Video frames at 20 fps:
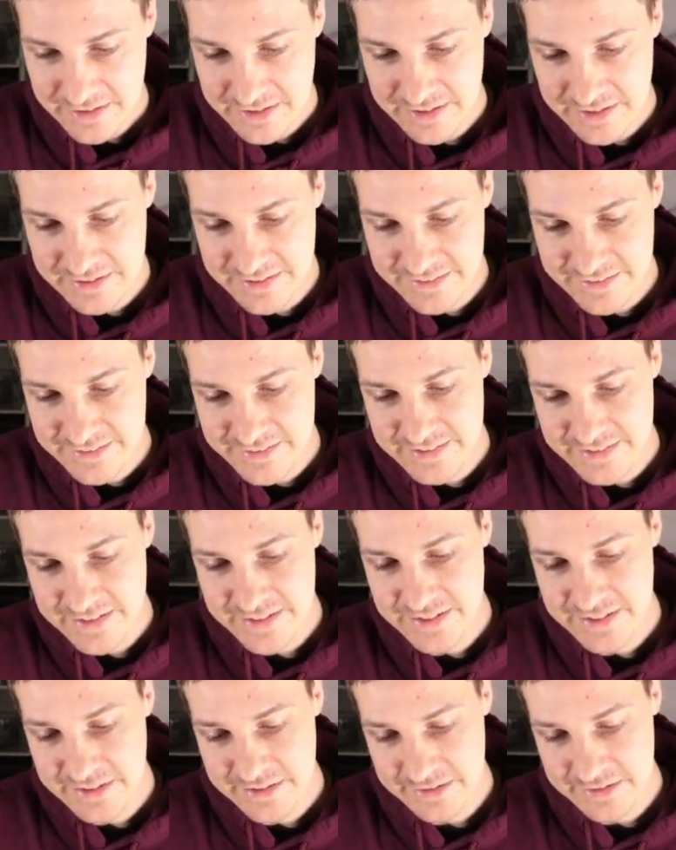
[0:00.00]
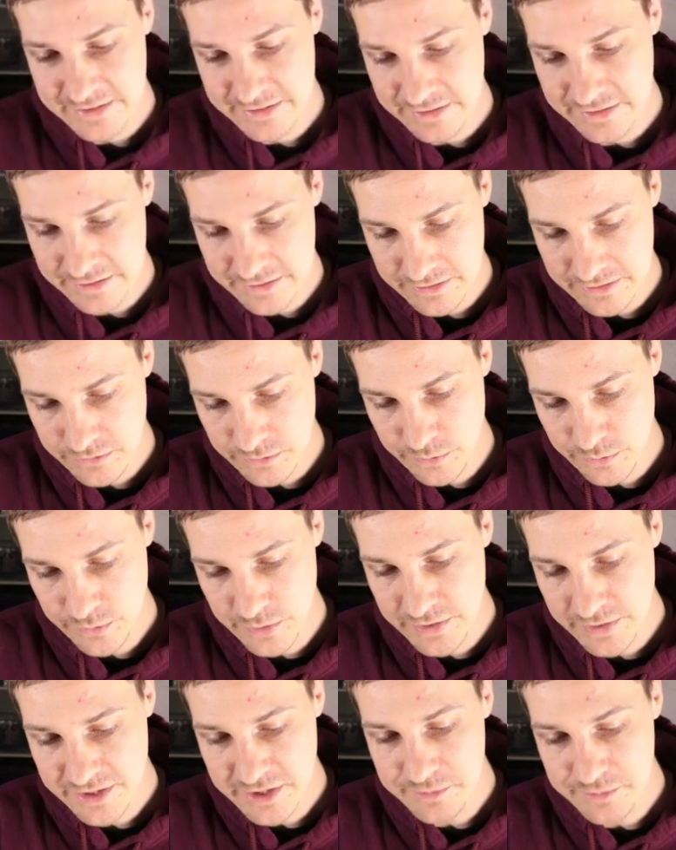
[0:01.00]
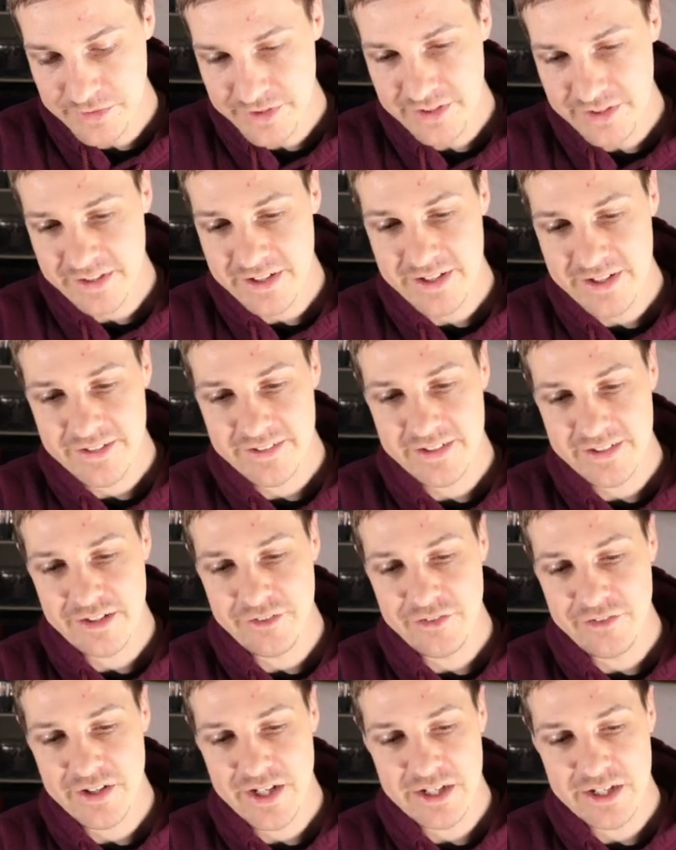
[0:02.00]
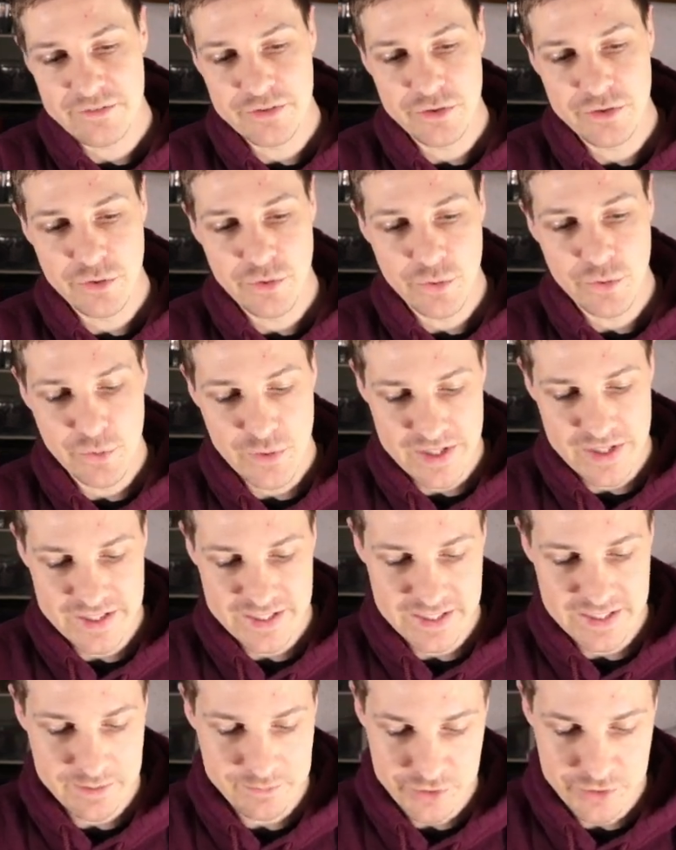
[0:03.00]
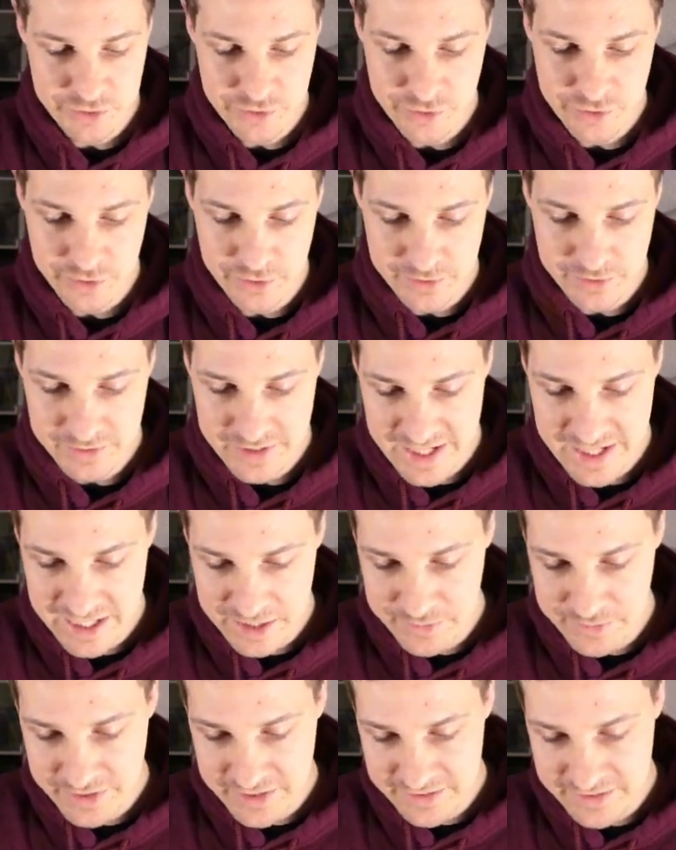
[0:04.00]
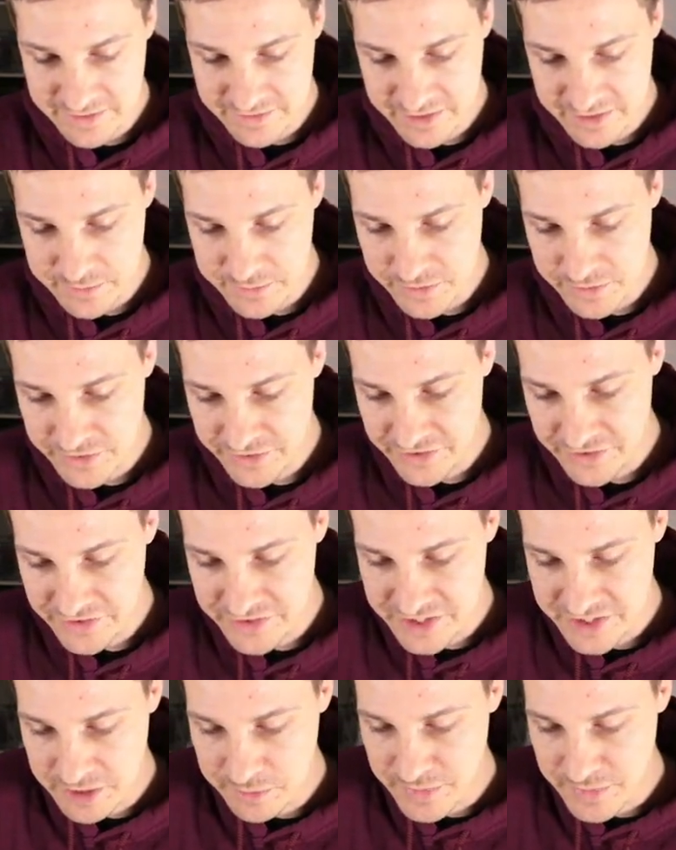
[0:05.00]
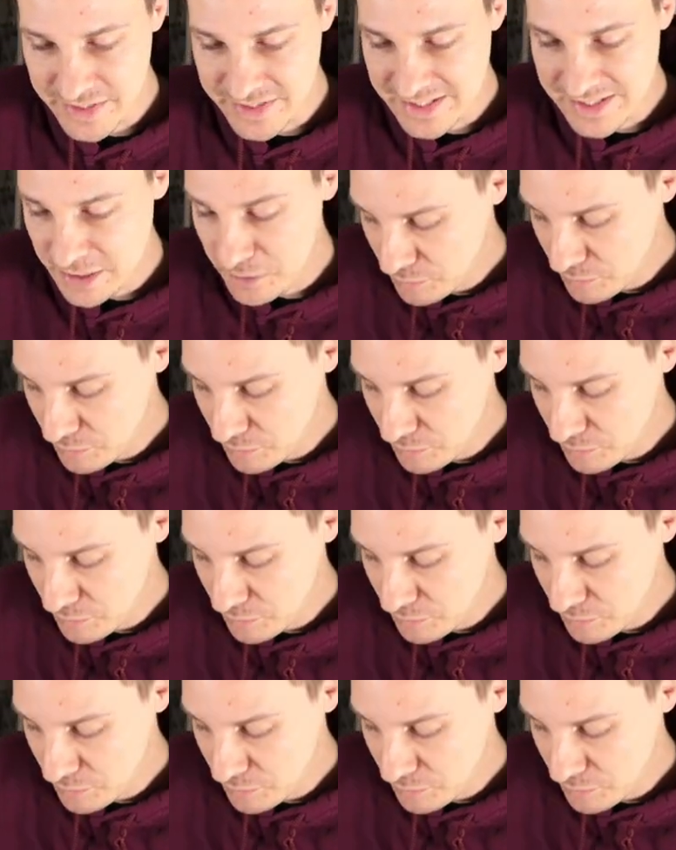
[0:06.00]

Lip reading: And let's see what comes in this if you haven't already. I'm sure anybody that's come across this channel by now